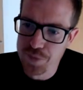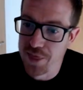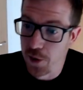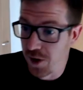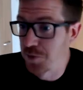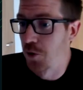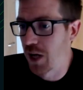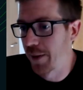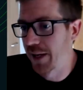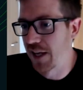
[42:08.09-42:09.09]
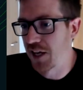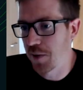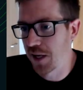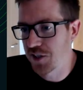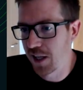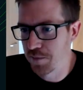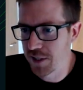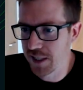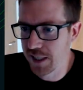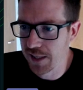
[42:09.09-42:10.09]
And there is more coming in that space to help
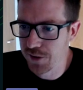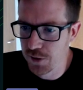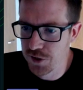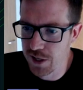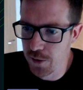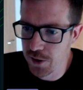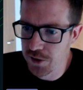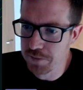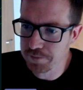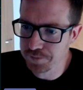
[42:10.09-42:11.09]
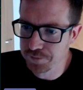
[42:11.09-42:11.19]
mitigate those scenarios.